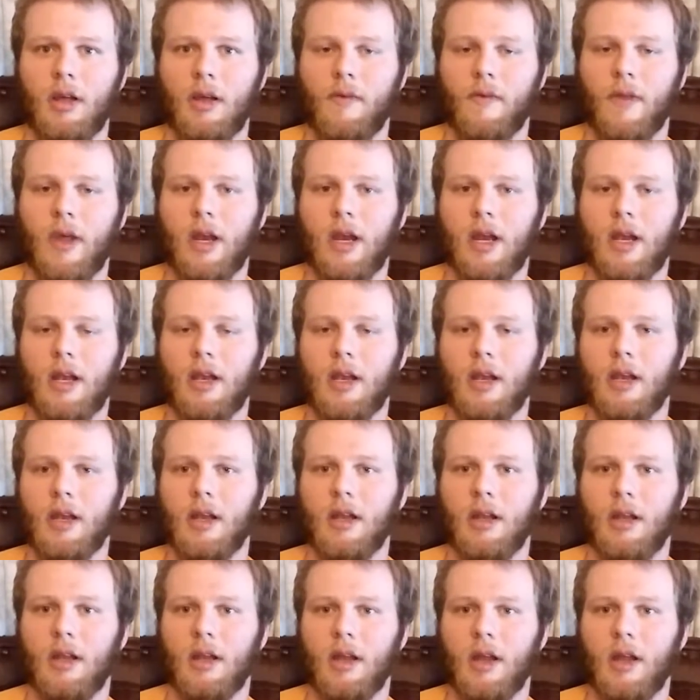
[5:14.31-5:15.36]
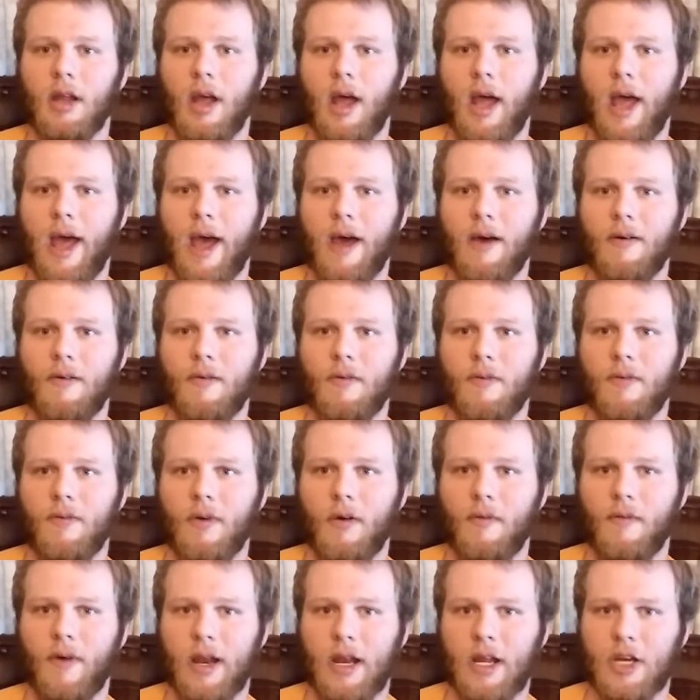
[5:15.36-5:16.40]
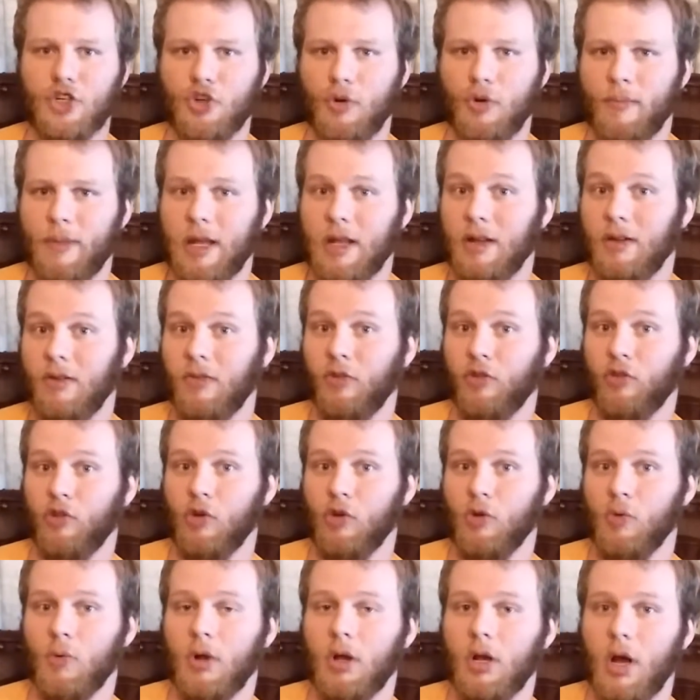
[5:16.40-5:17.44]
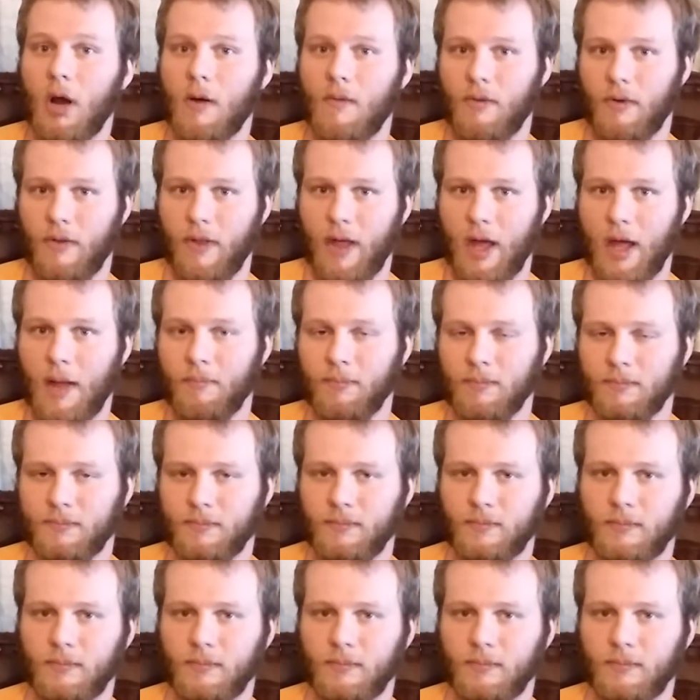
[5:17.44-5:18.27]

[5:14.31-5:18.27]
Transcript: if they didn't have a financial means to cover that.